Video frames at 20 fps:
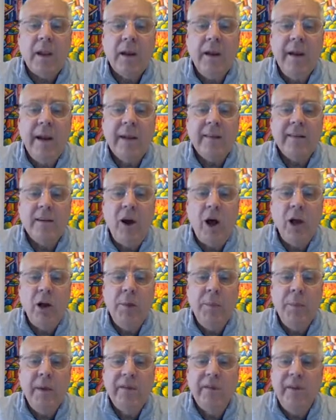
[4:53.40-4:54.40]
Next
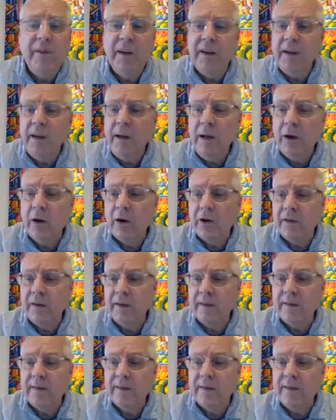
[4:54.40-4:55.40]
column is VT, or
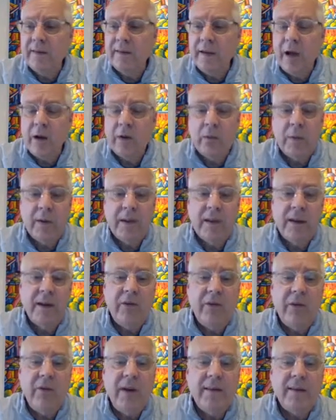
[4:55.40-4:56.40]
discount with
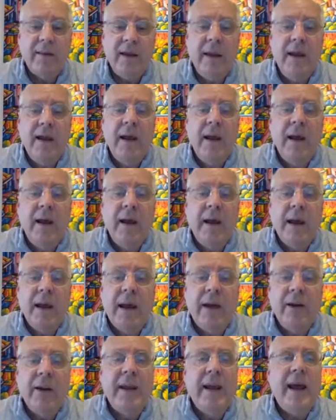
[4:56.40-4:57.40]
interest.
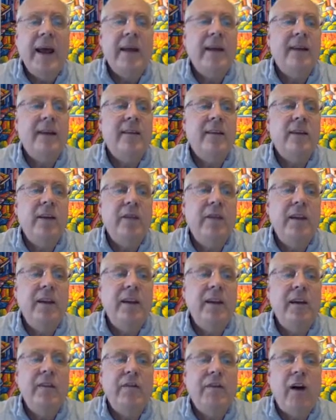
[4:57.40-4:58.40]
And again, it's the
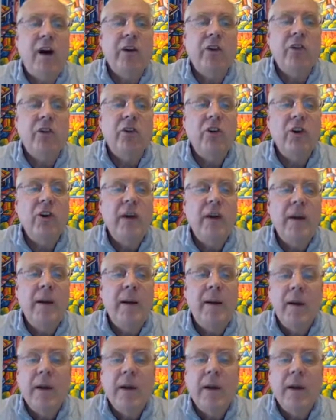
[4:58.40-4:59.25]
VT function.